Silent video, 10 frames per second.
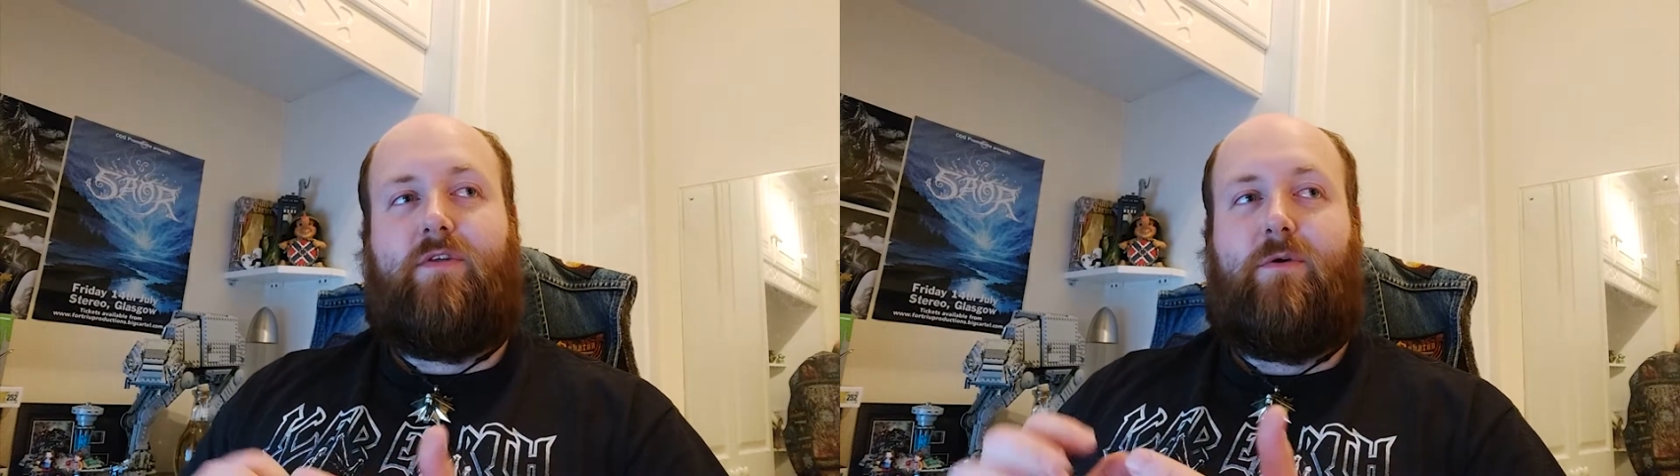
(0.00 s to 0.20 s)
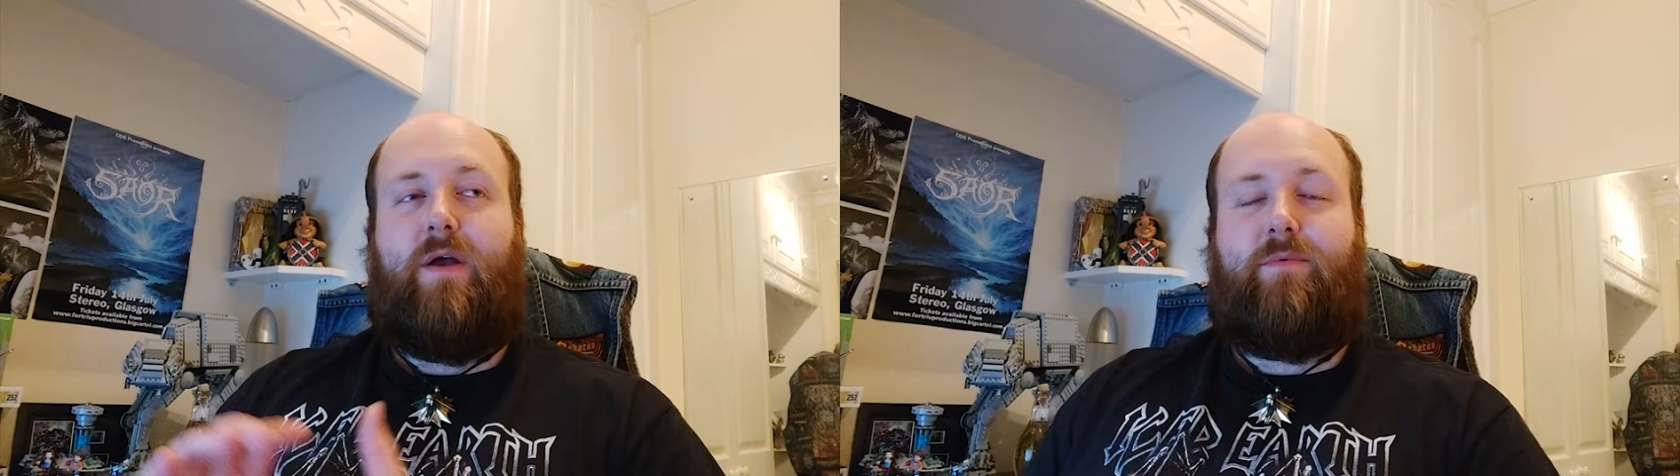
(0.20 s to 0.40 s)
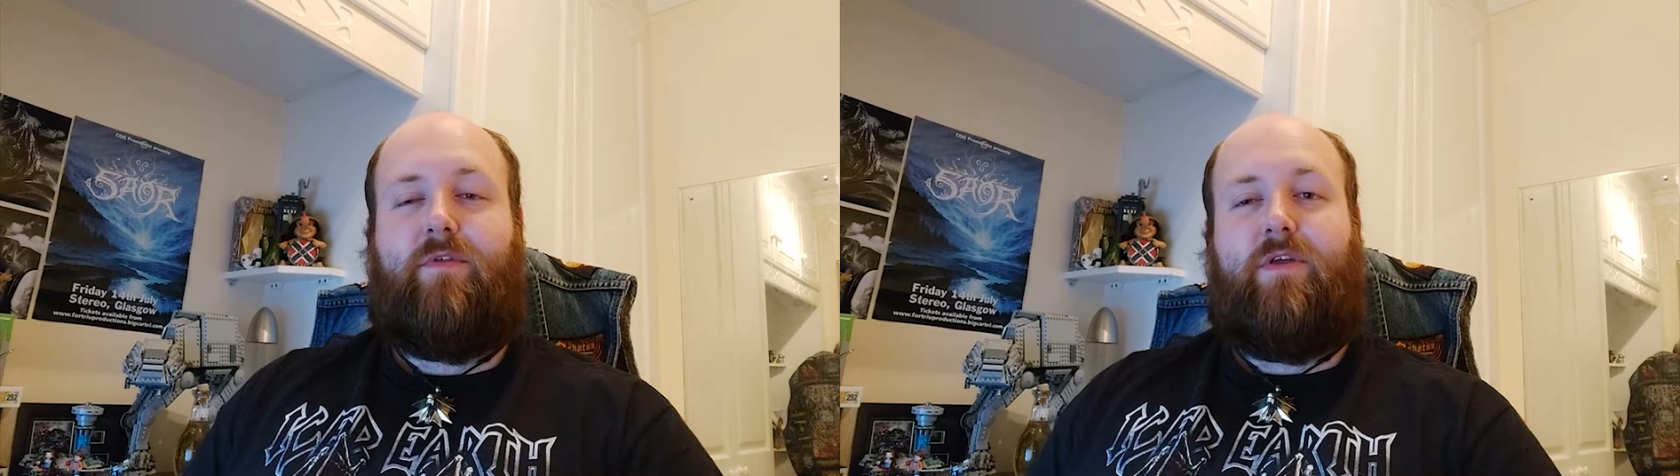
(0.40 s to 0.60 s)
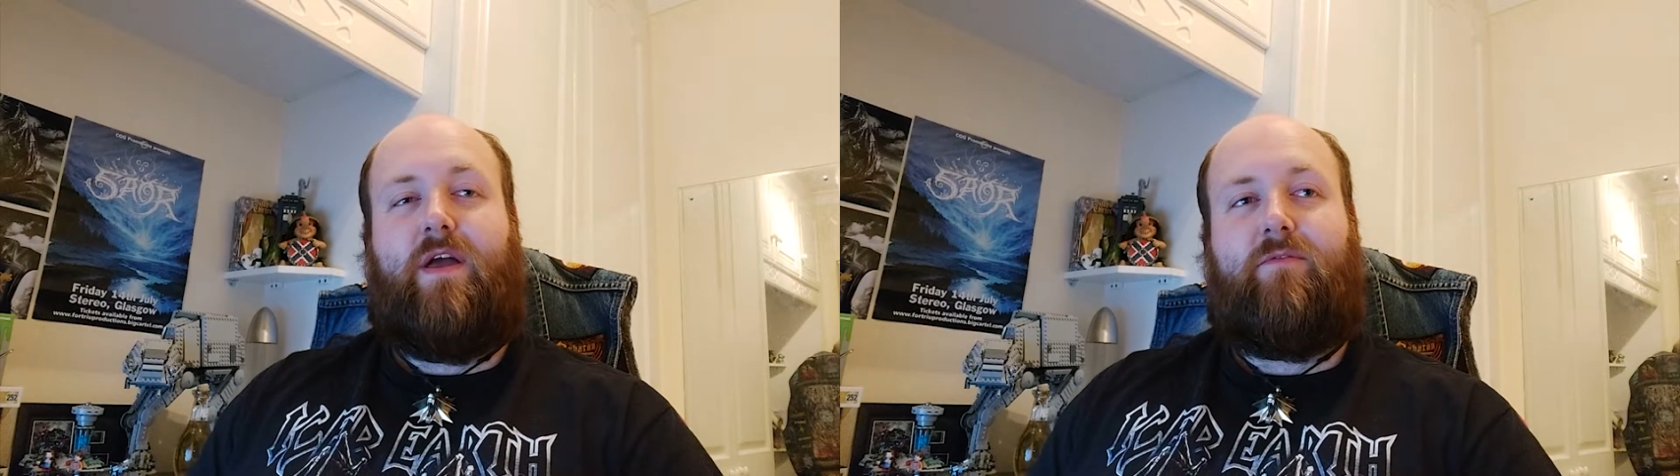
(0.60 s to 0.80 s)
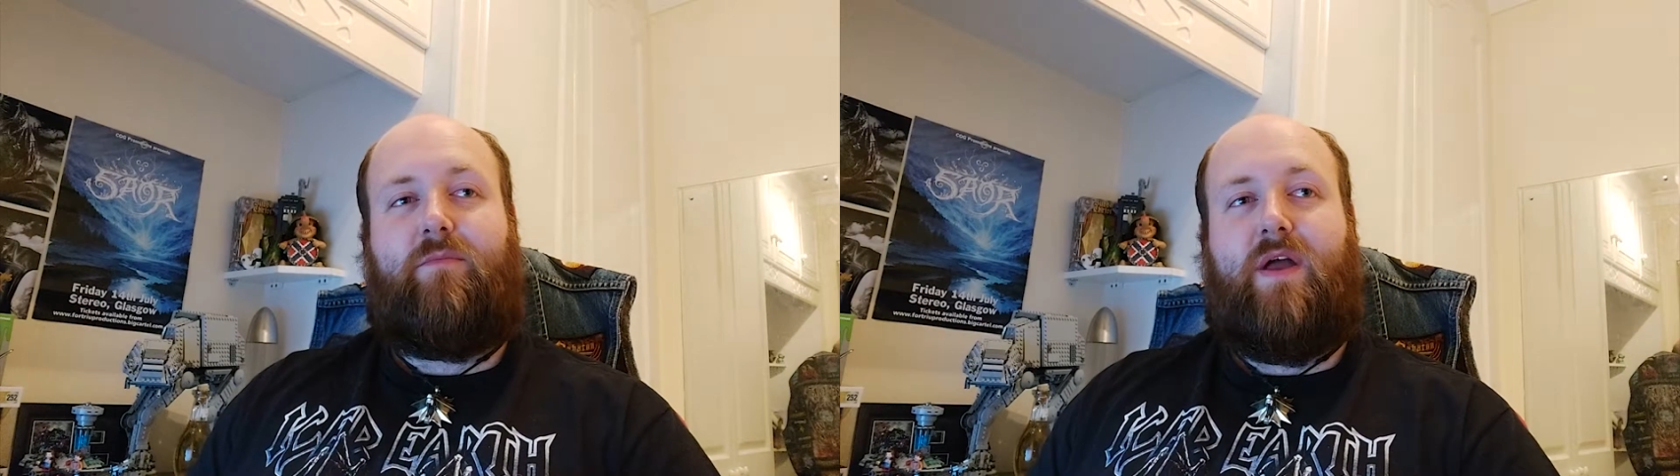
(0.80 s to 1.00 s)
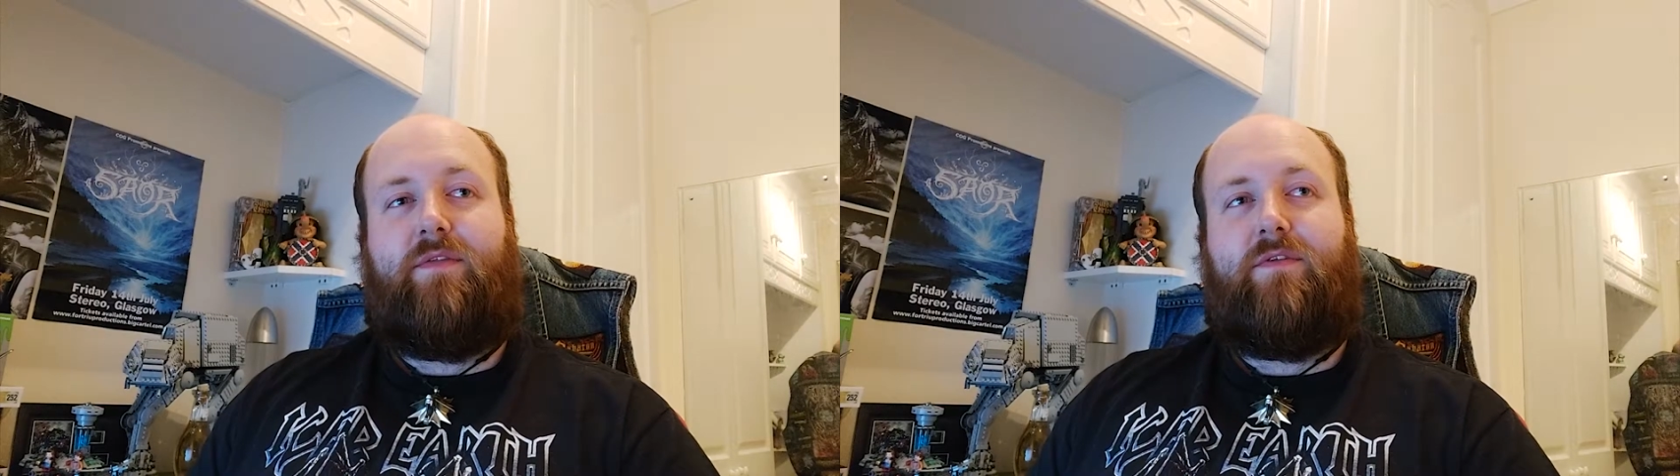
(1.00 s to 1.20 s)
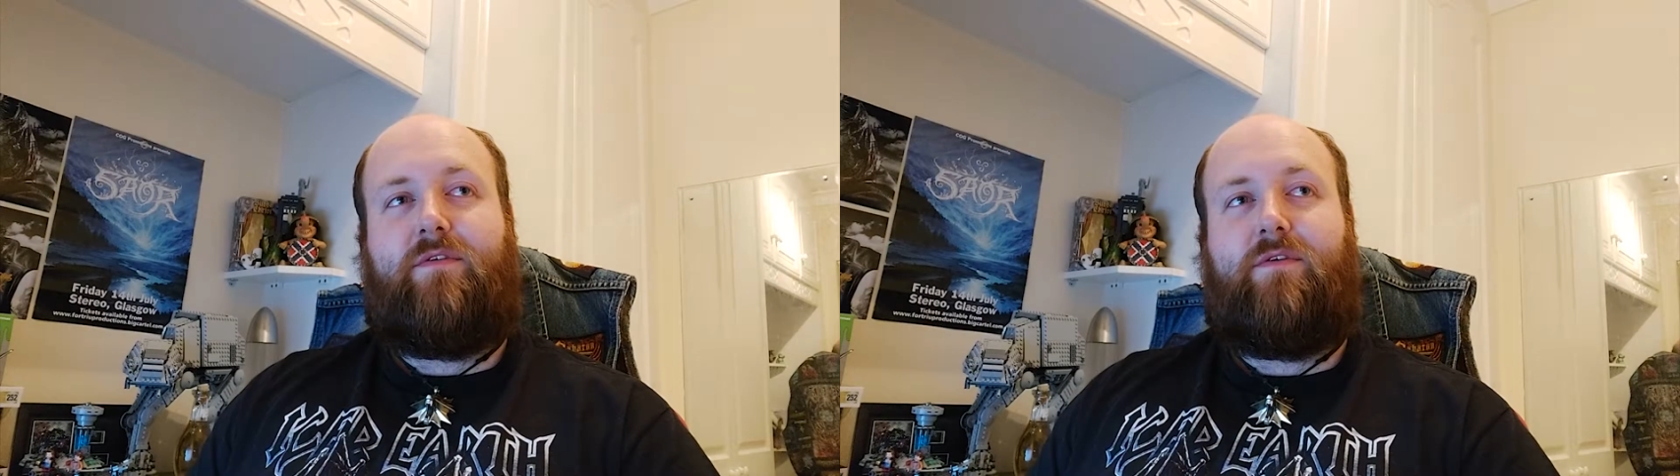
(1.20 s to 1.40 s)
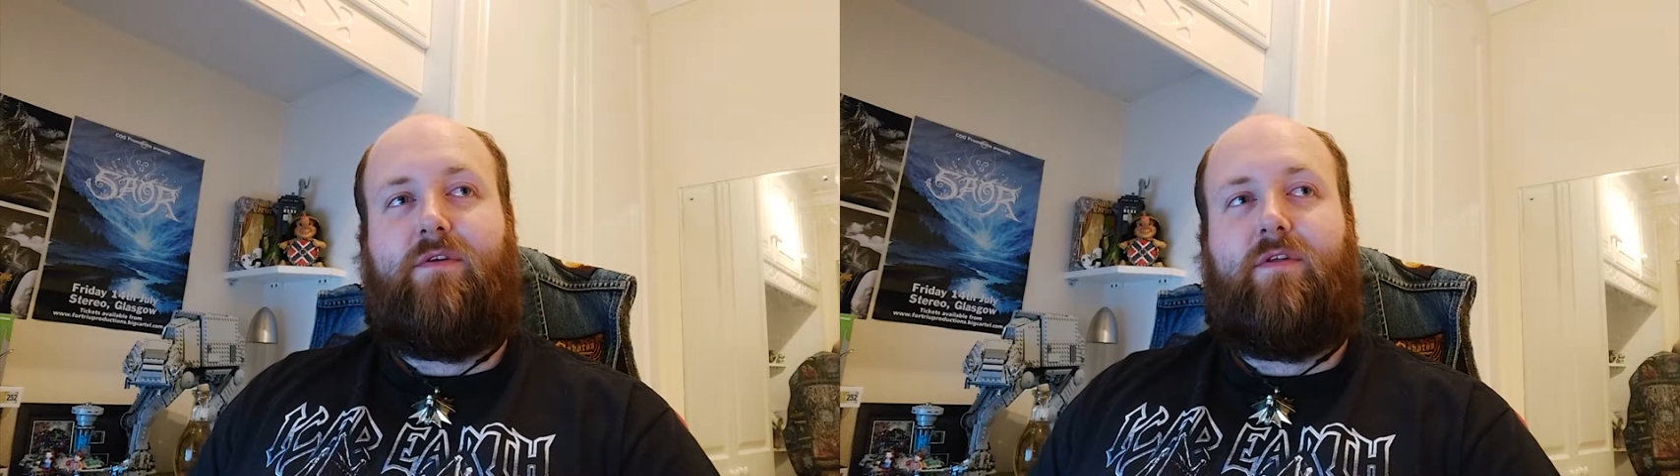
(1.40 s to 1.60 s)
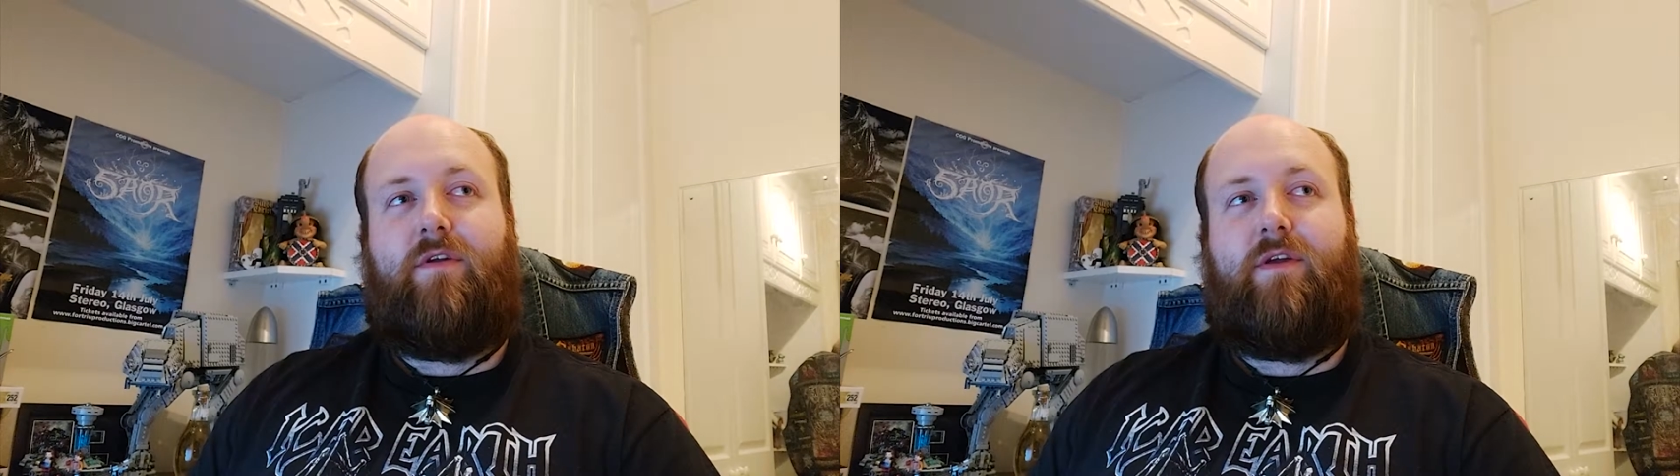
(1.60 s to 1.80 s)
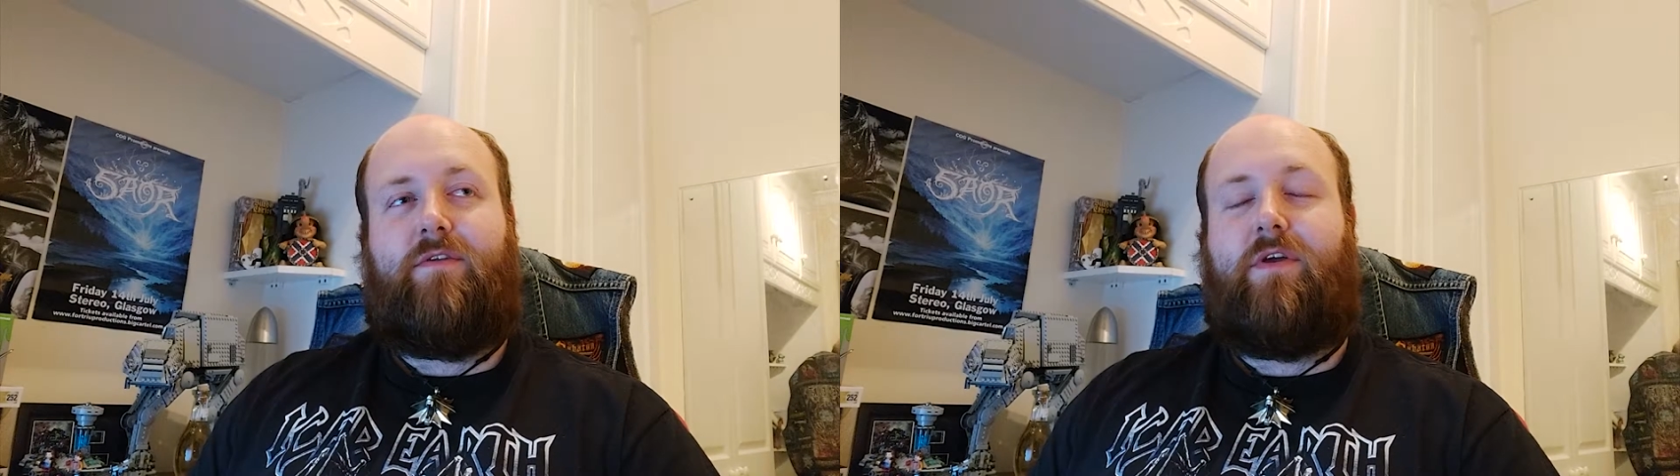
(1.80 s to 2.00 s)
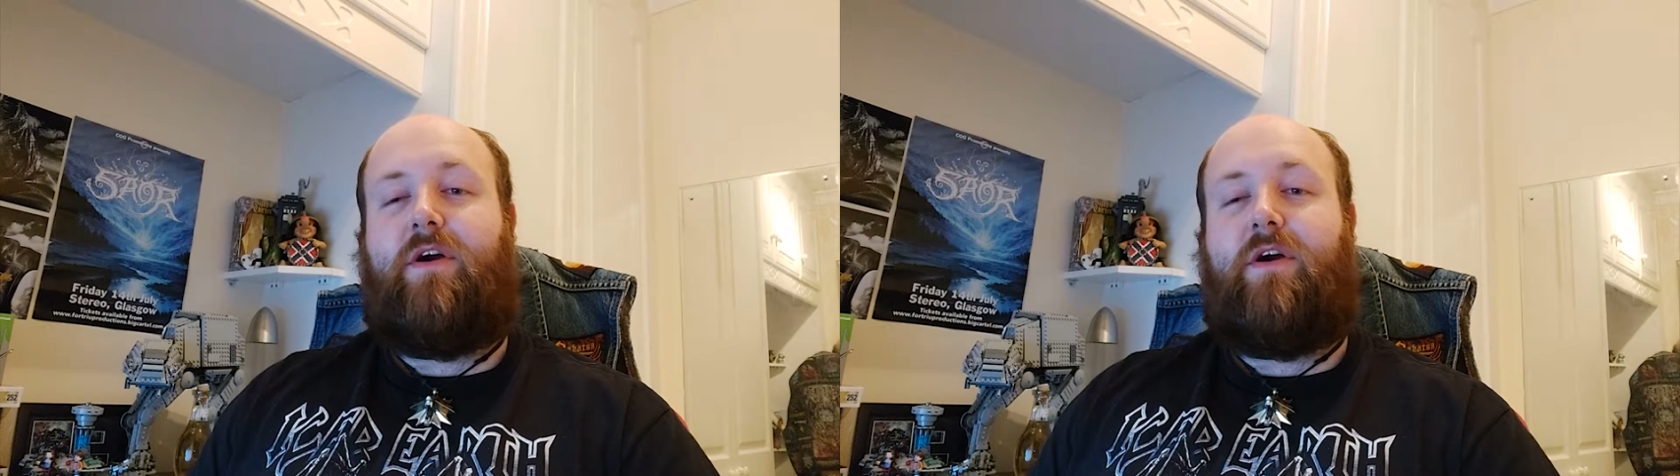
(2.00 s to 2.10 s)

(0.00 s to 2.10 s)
so happens to have a man that looks like the